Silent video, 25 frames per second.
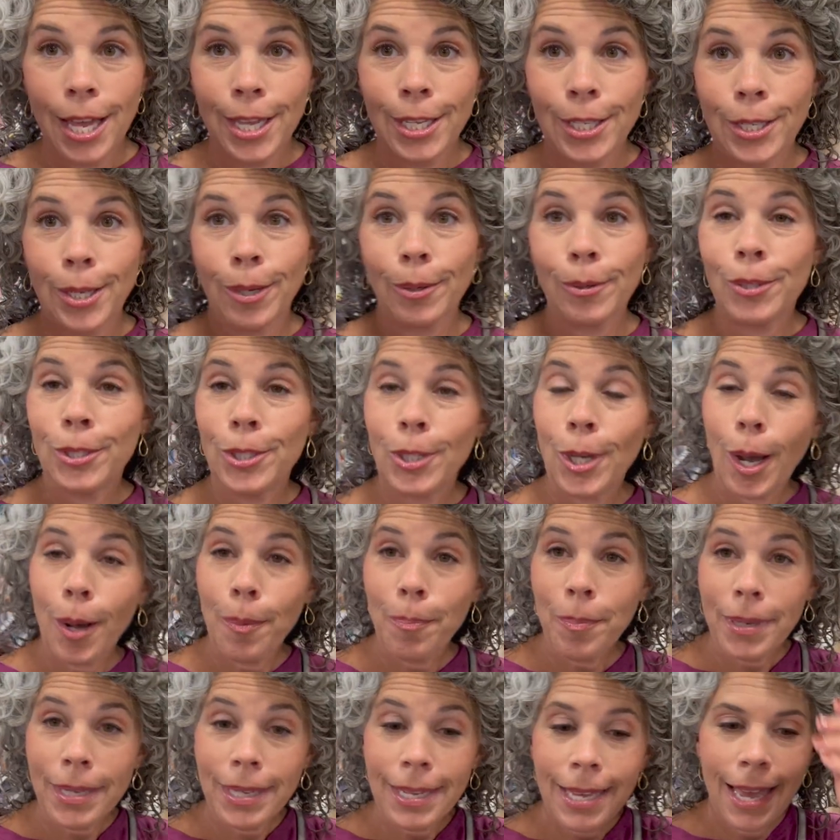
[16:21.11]
So
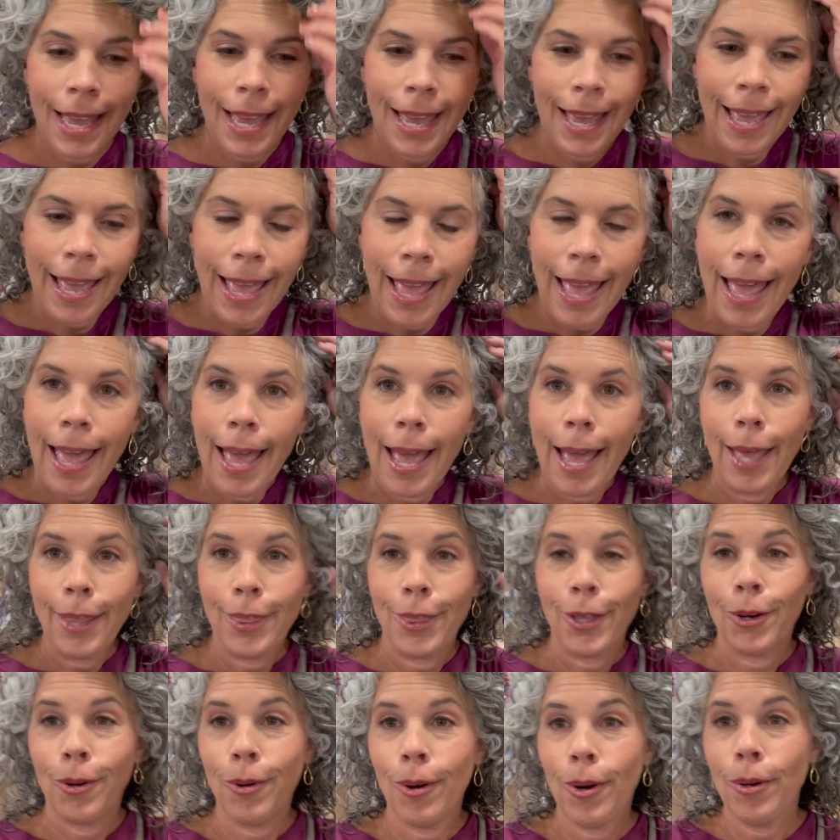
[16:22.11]
shopping at
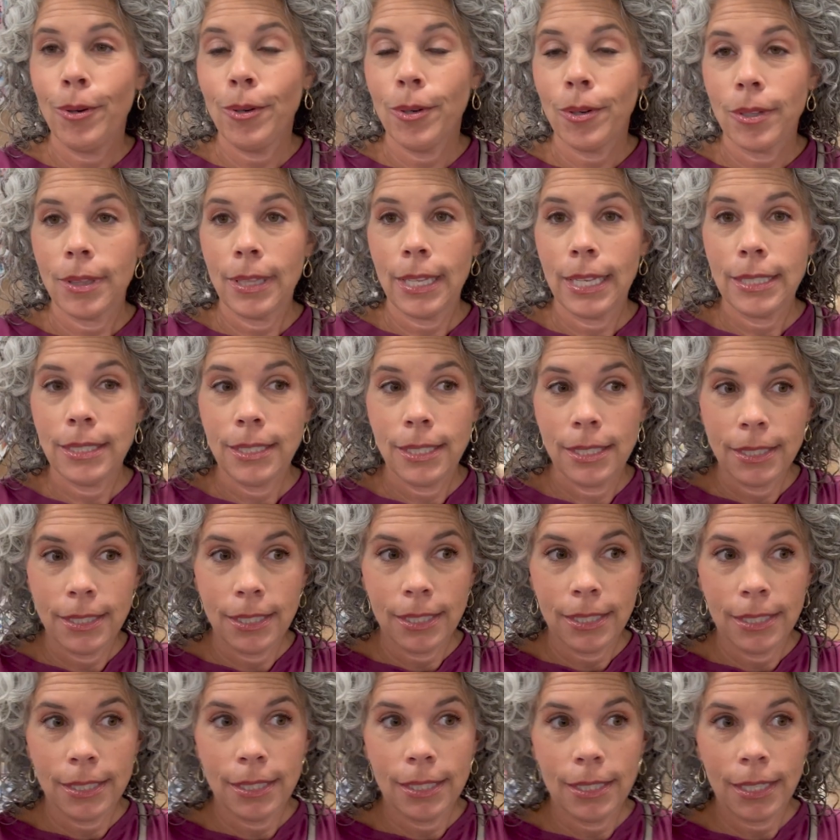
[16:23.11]
the Kroger in
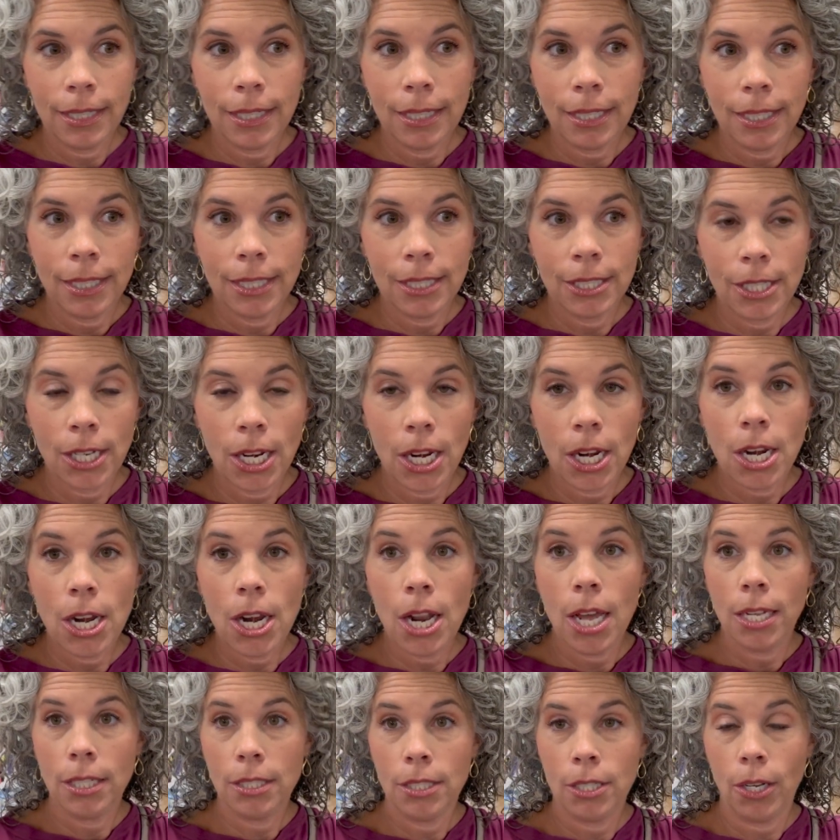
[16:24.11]
Lexington is
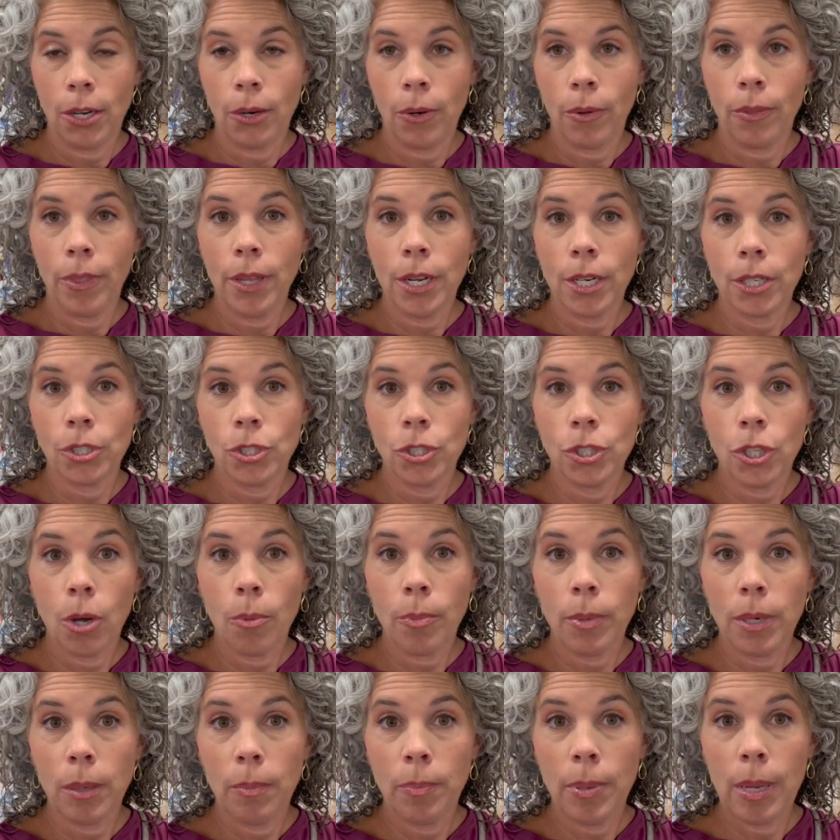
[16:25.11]
nutso. There are so
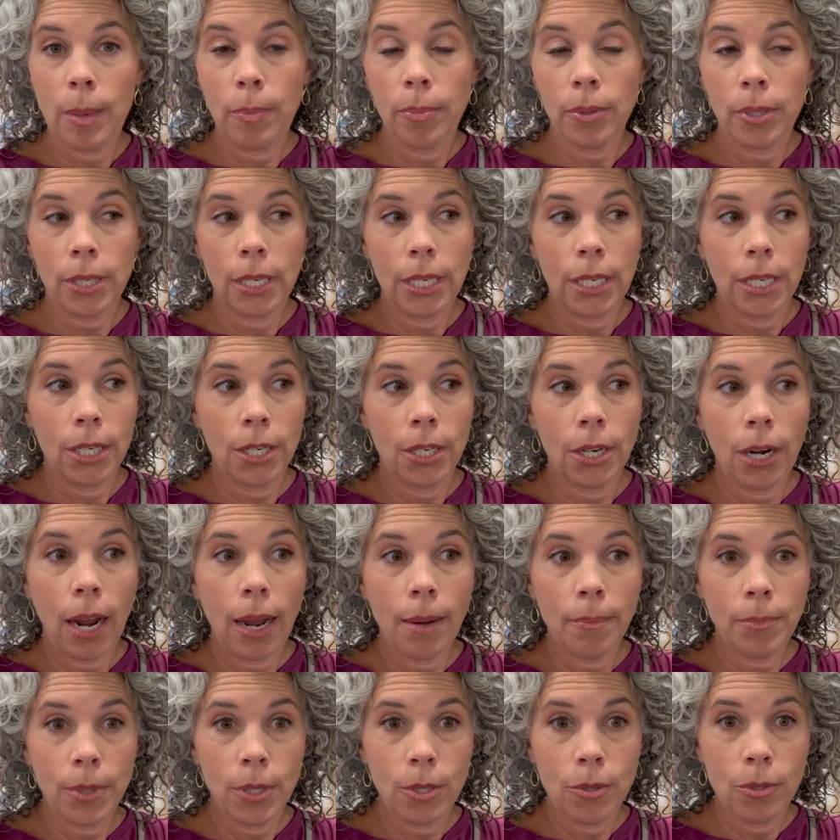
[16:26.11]
many people in here.
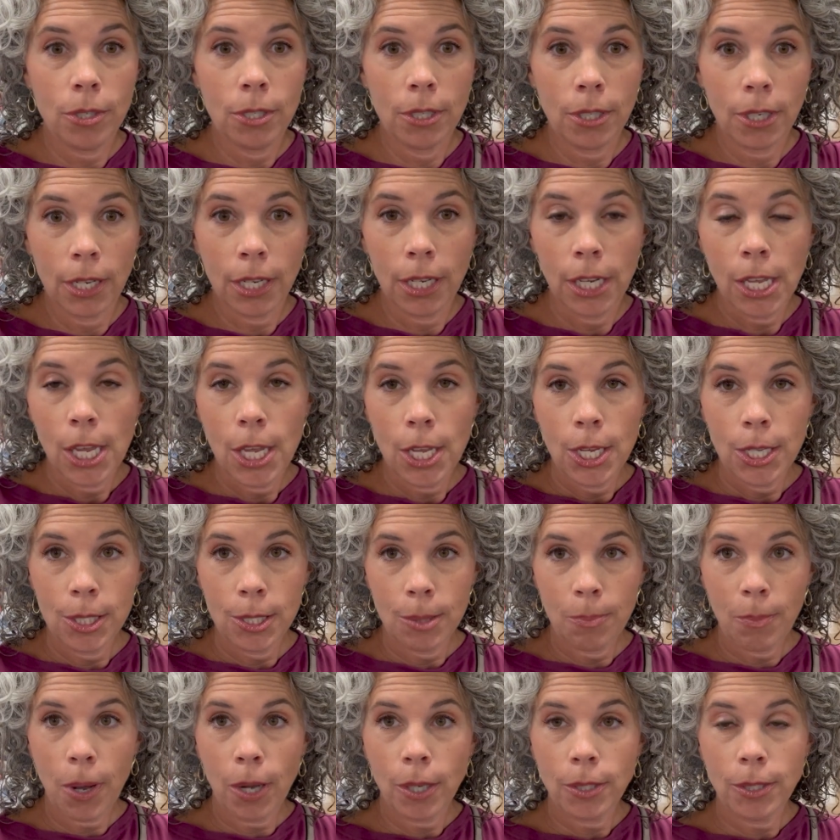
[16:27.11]
I'm used to
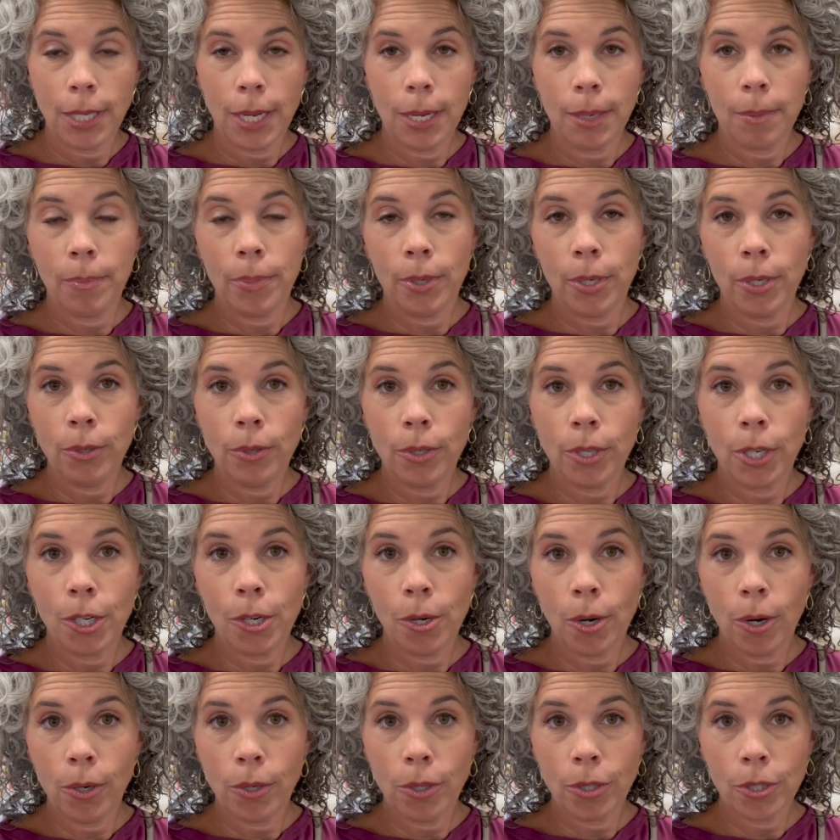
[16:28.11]
small town Paducah
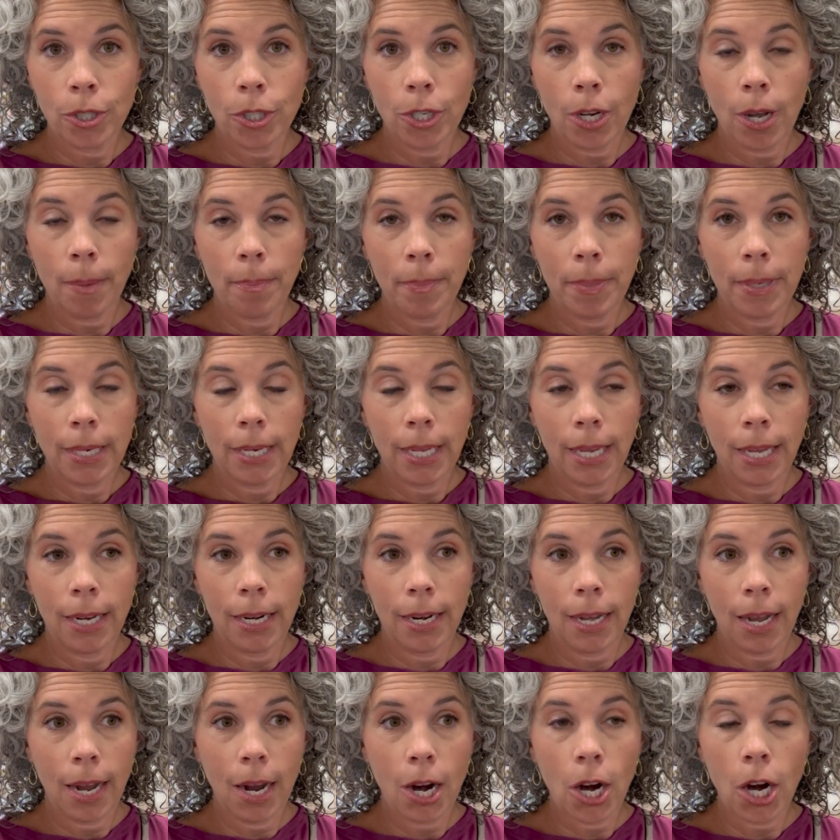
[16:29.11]
Kroger shopping and
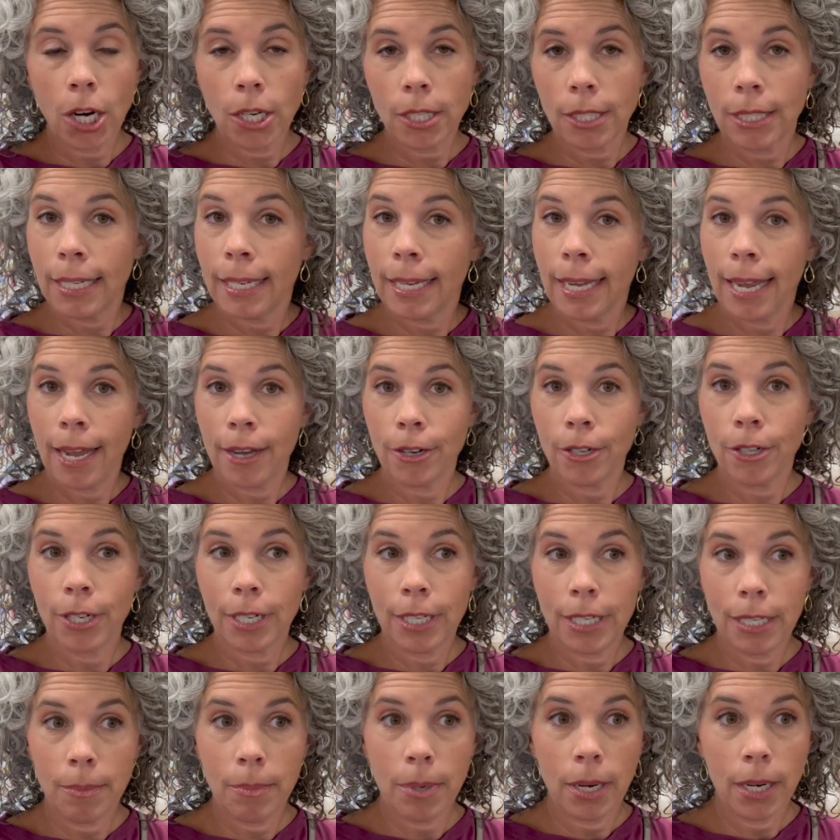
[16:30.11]
I hardly encounter
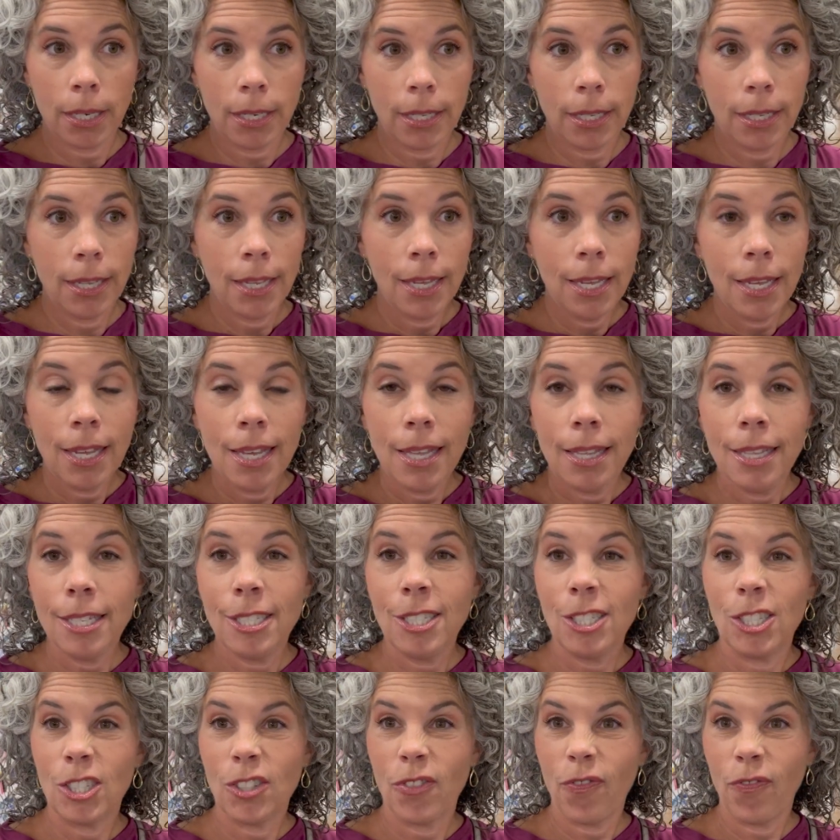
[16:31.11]
anybody.
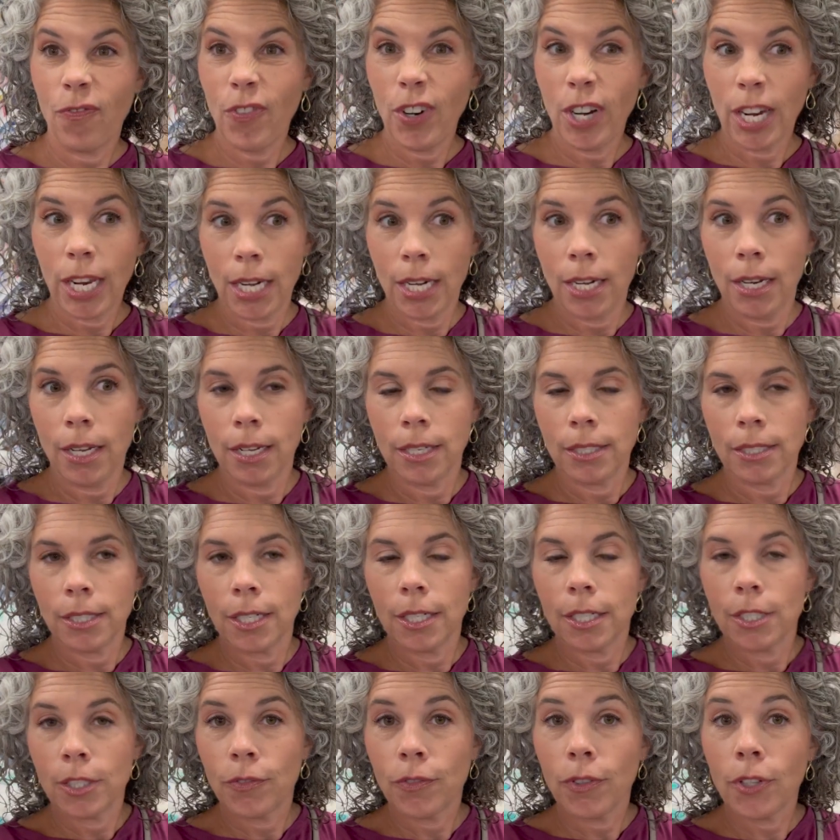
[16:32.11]
This is freaking nuts,
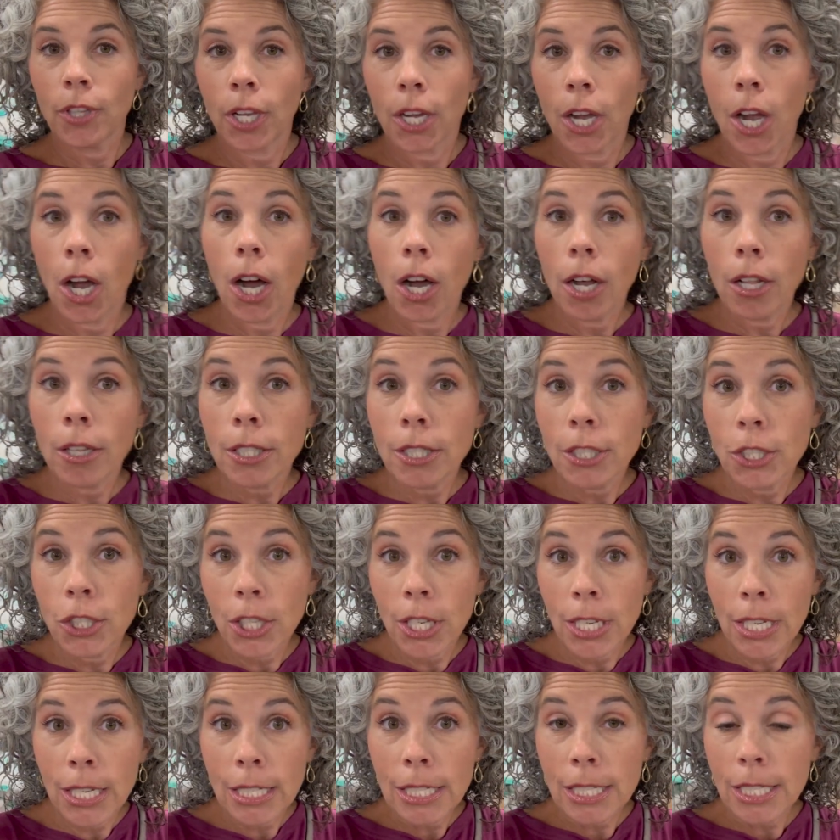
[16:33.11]
and it's full of college
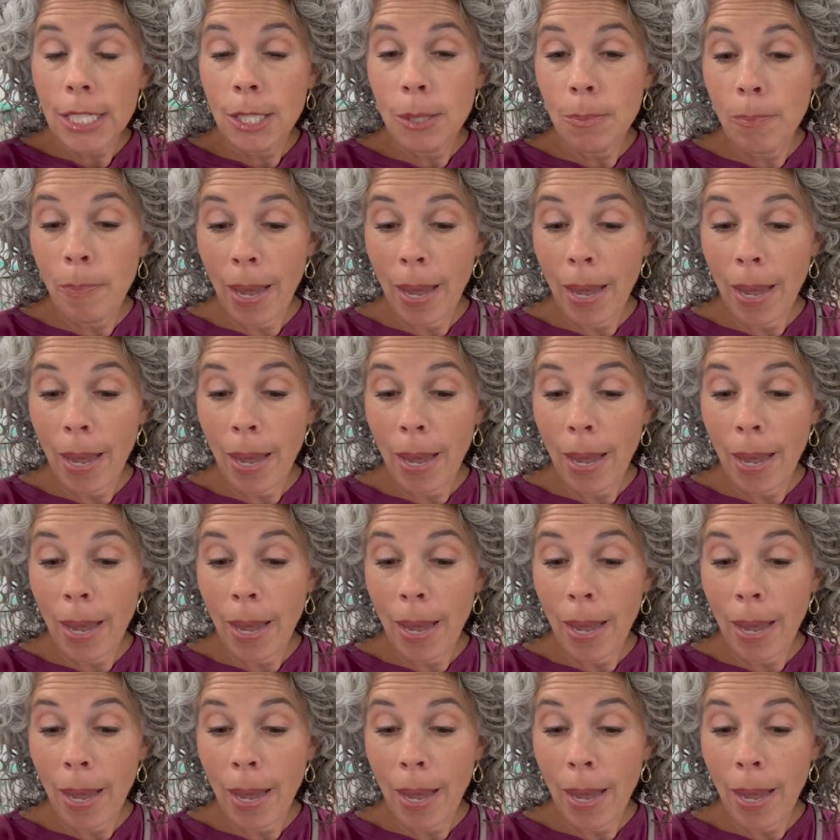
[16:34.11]
kids,